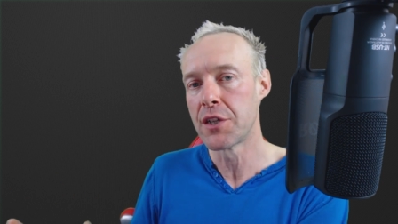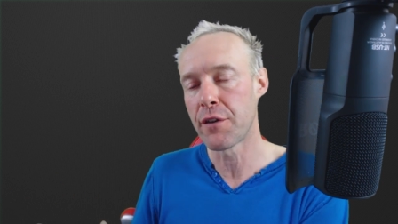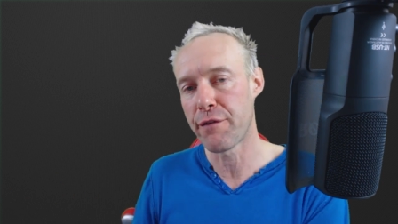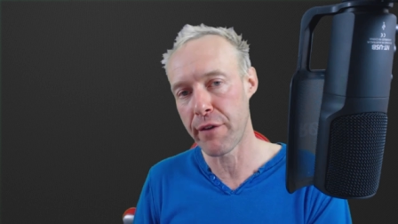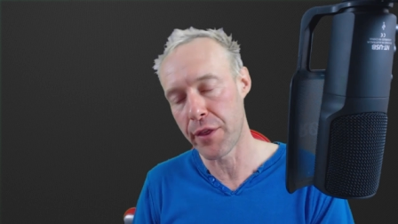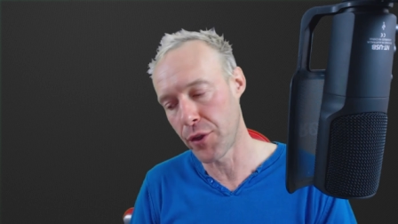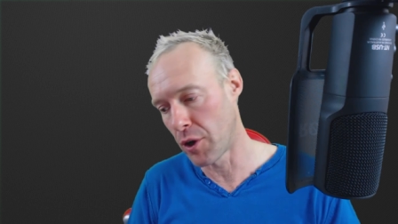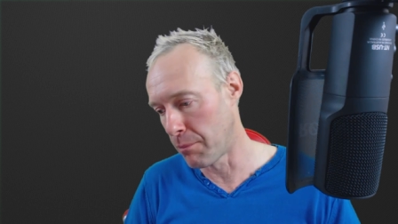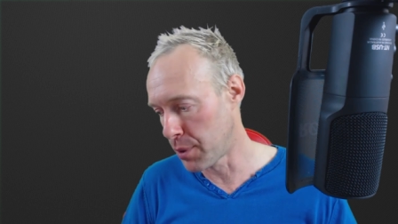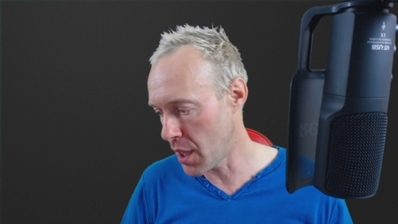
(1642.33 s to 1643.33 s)
to Free
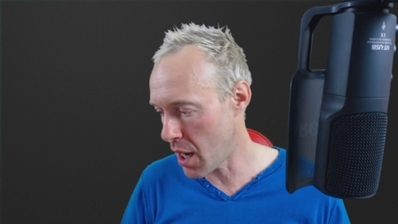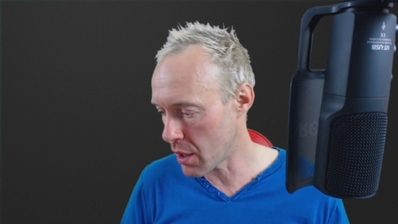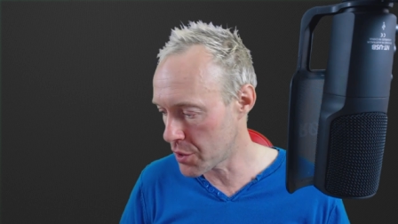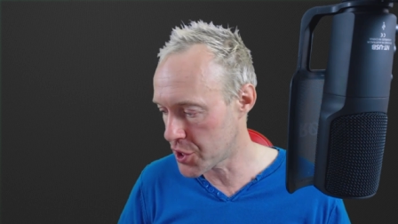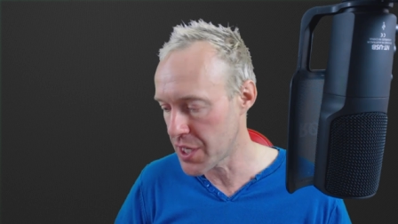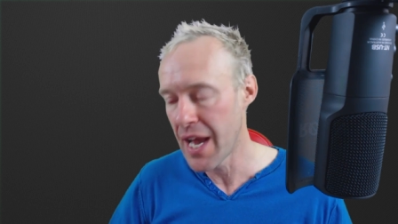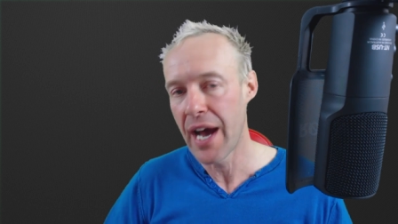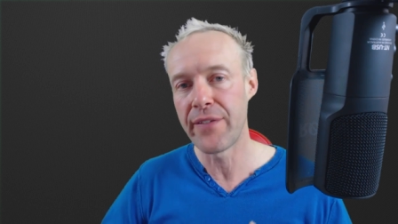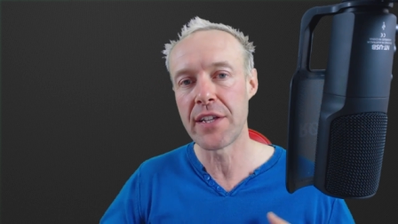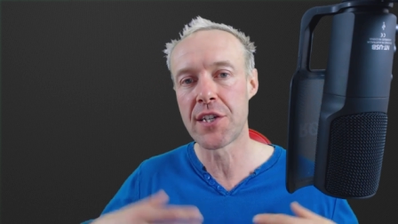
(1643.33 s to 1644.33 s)
Thought Blogs.
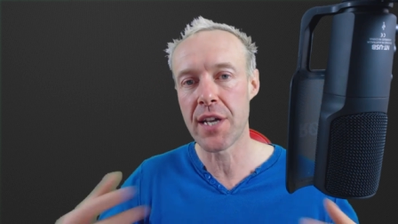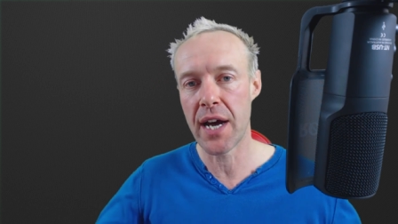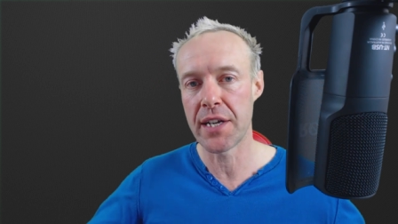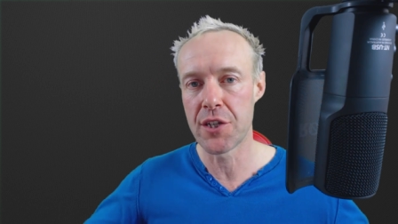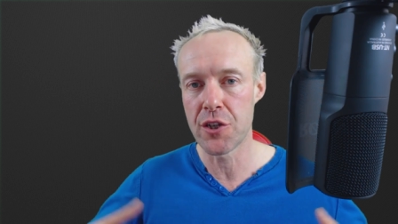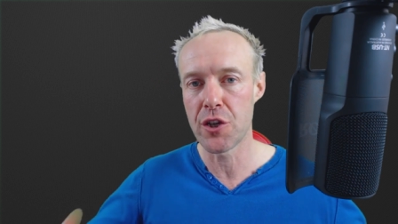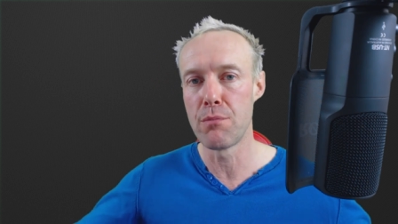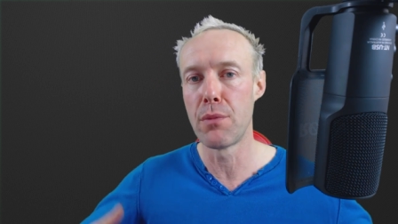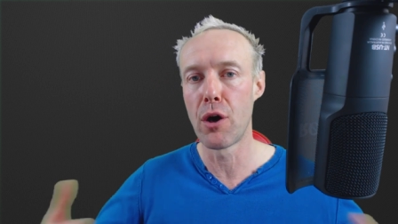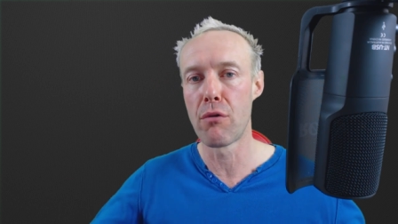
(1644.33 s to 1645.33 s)
And then started to do
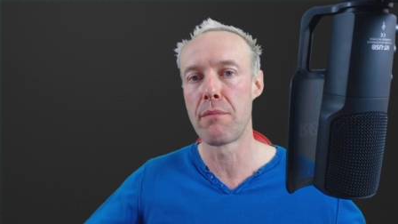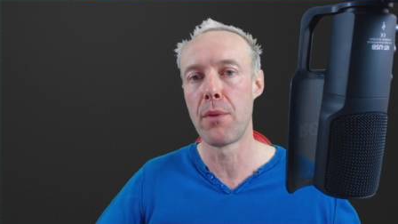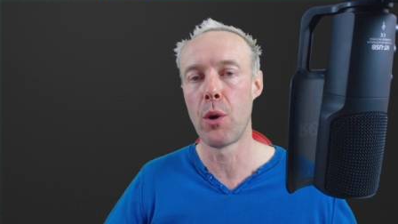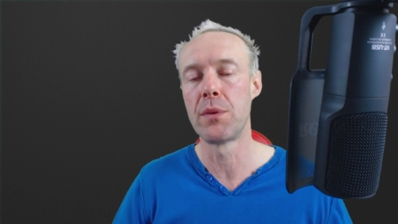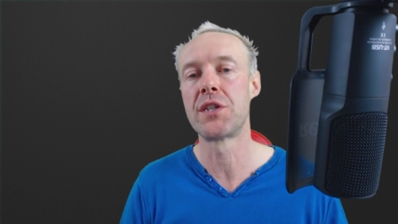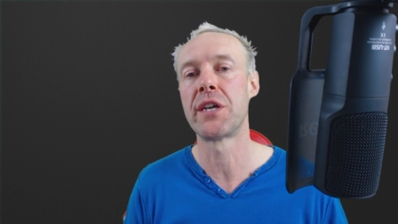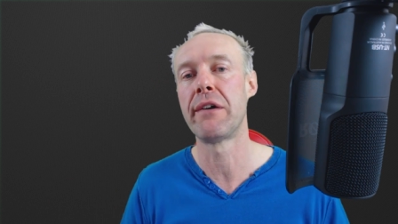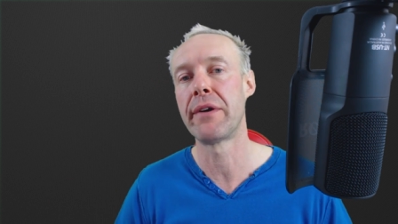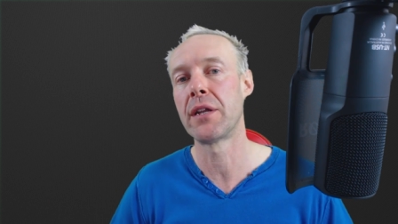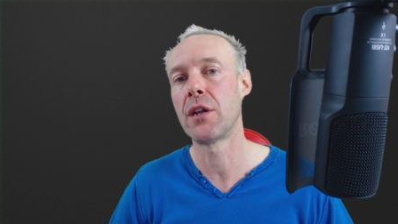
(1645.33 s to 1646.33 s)
more and more
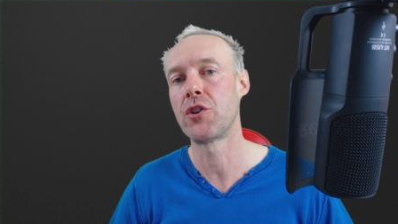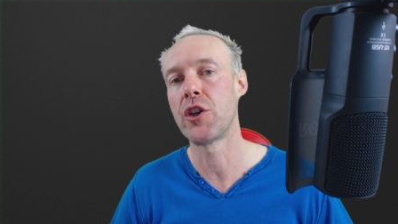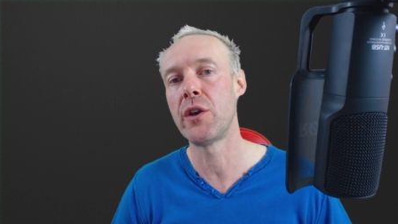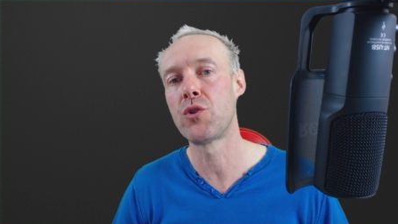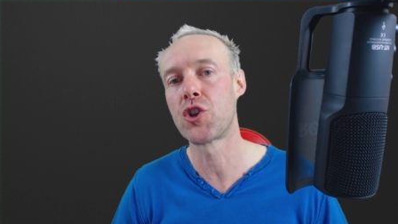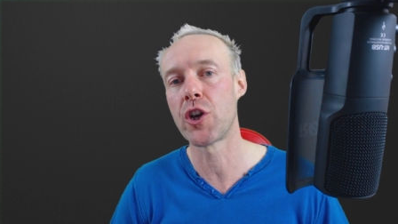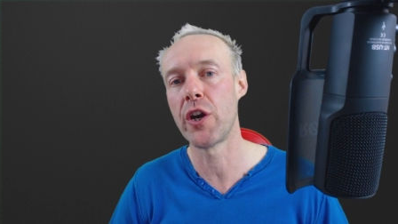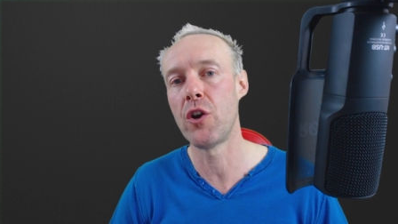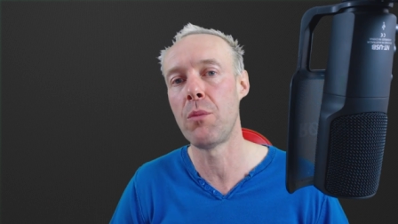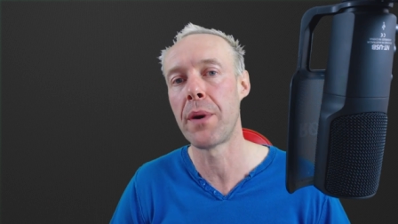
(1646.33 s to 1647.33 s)
material on
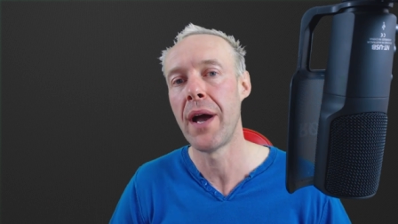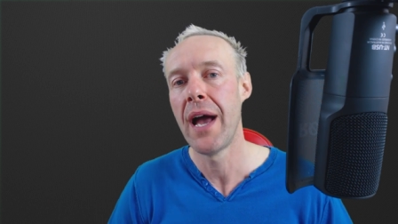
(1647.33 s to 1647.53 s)
YouTube.